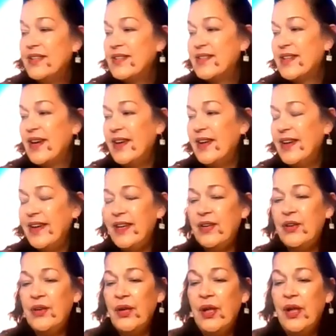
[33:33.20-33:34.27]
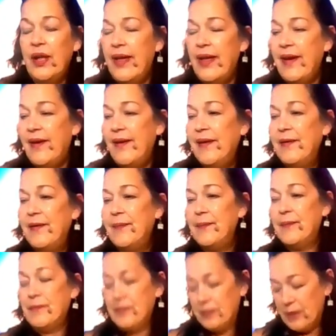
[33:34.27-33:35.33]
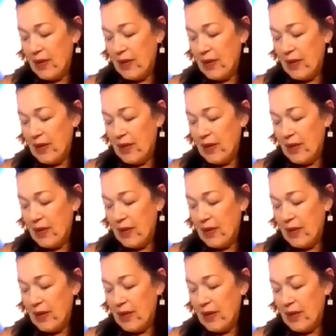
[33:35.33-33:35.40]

sign. I'm